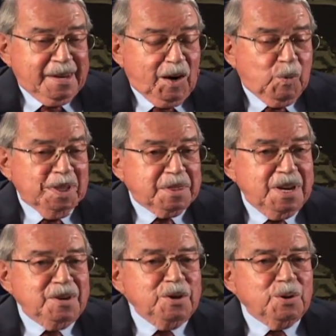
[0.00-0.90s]
Now, what
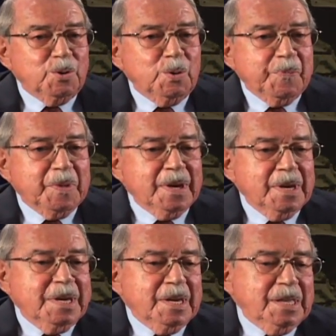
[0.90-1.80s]
they do,
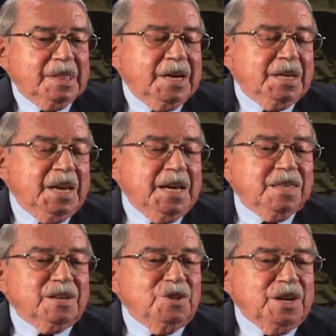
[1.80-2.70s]
they take
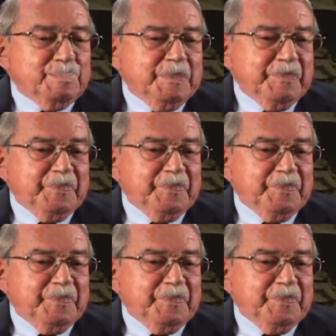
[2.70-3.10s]
the ship,